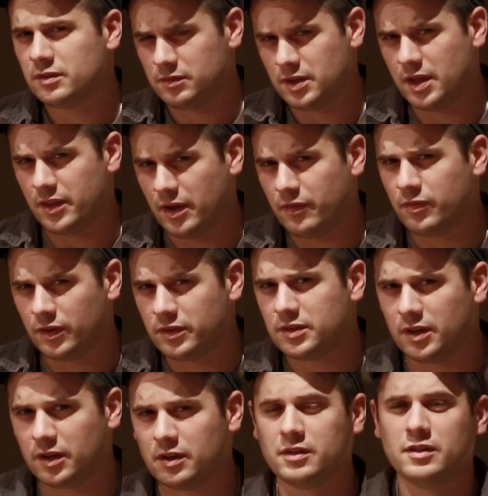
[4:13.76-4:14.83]
Yeah, that
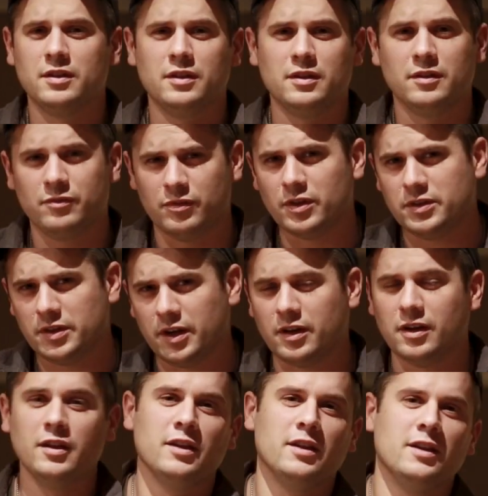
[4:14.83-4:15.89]

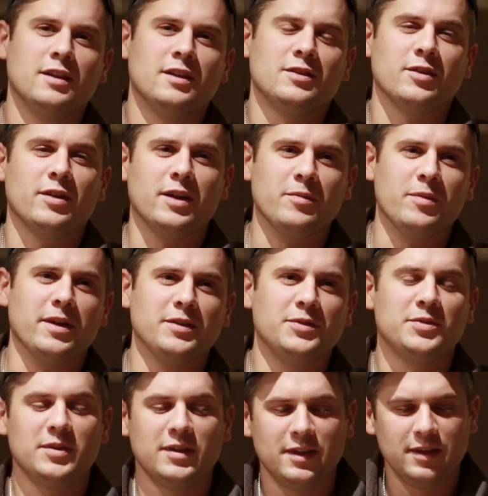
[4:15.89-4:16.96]
Frontier. So
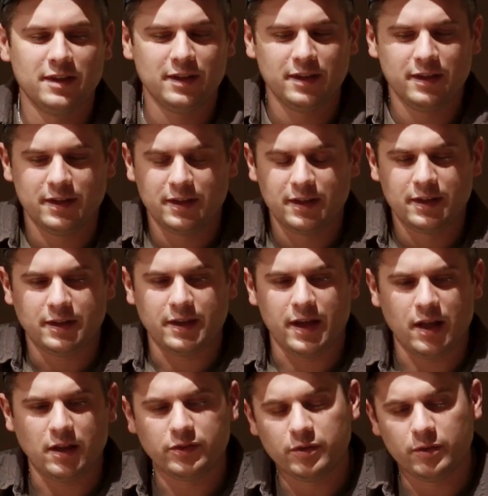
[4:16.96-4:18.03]
anyways,
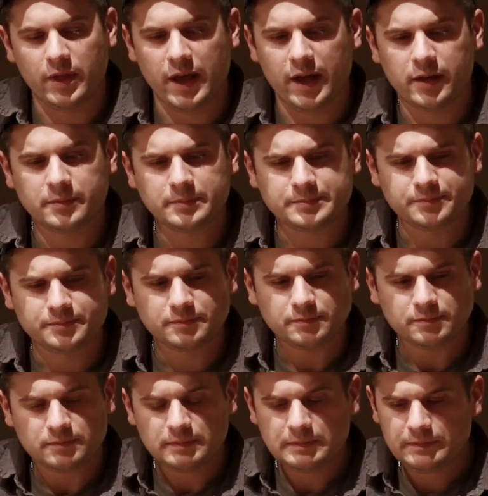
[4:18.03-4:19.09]
yeah, I'll do that.
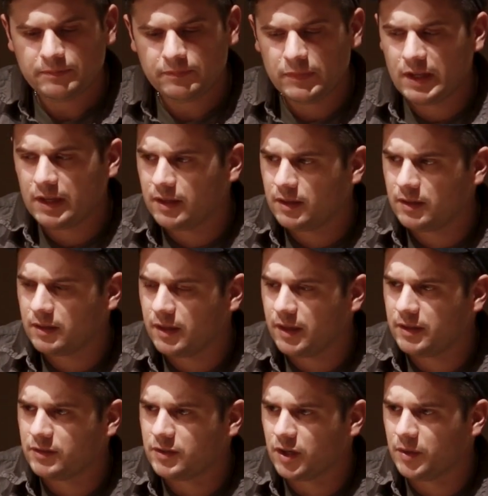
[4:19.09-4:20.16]

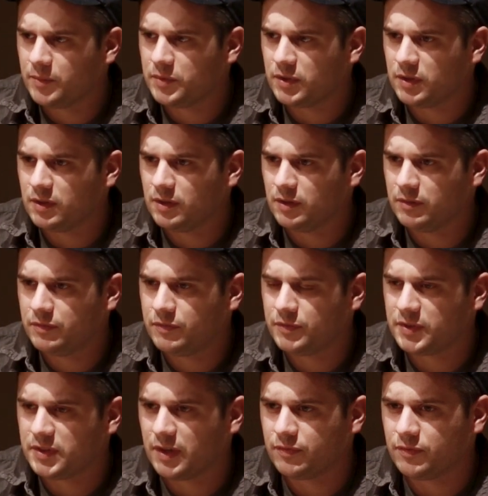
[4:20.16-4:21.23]
In terms of
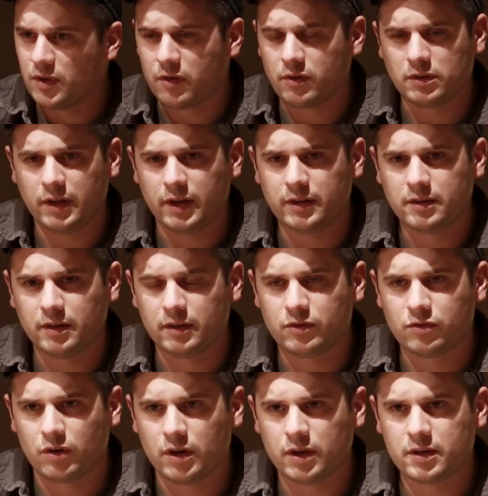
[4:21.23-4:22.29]
stuff not related to the
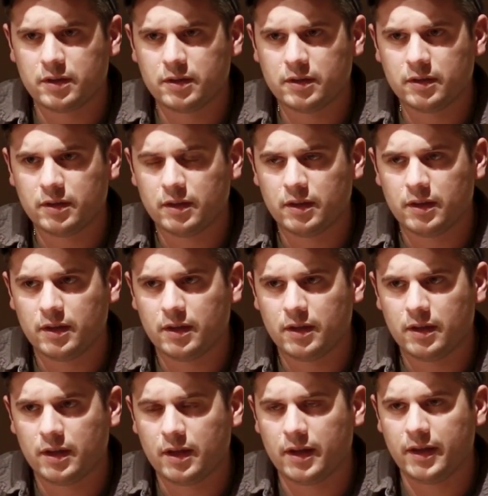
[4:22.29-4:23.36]
truck,
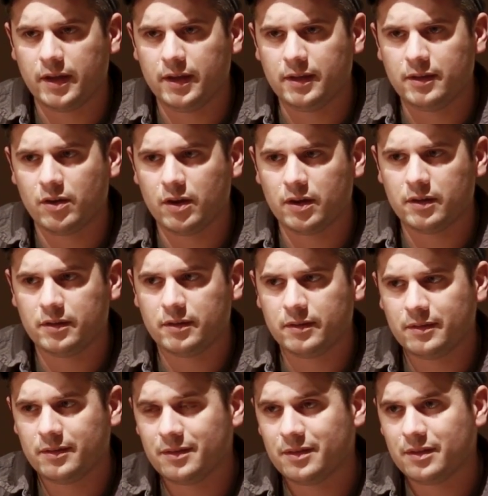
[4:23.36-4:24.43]
I got
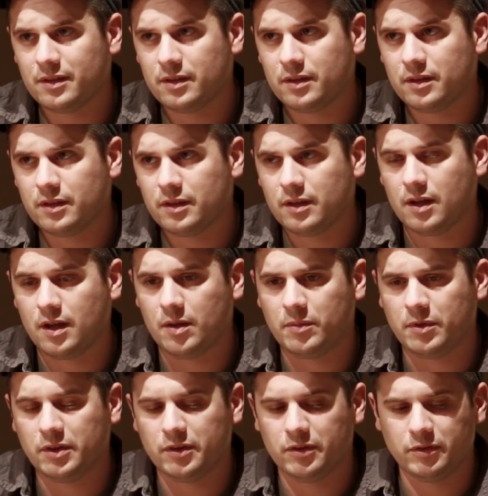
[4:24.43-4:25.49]
a
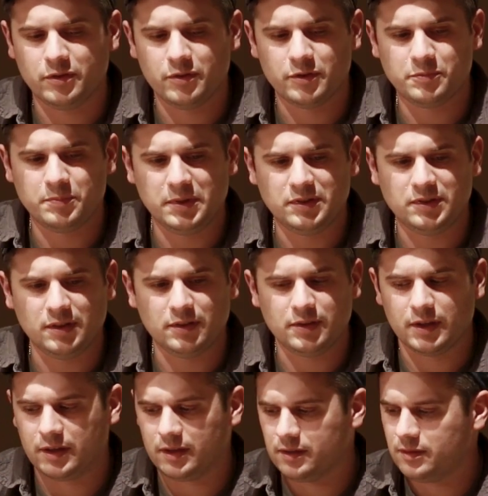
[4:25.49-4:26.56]
little USB-C
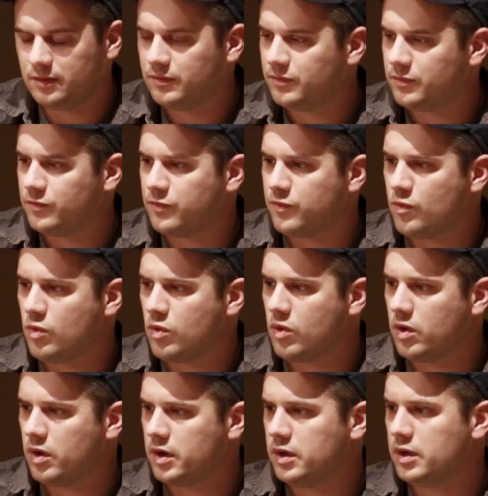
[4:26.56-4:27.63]
thing
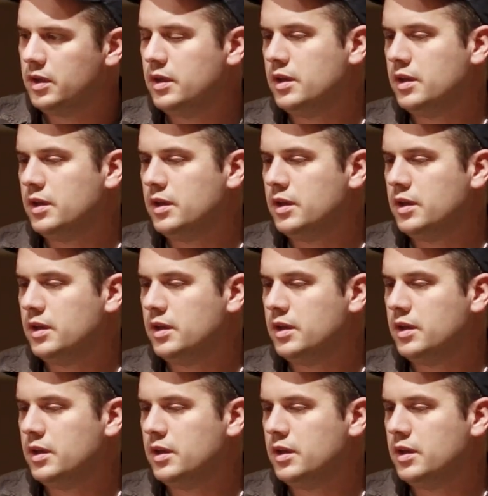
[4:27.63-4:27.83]
for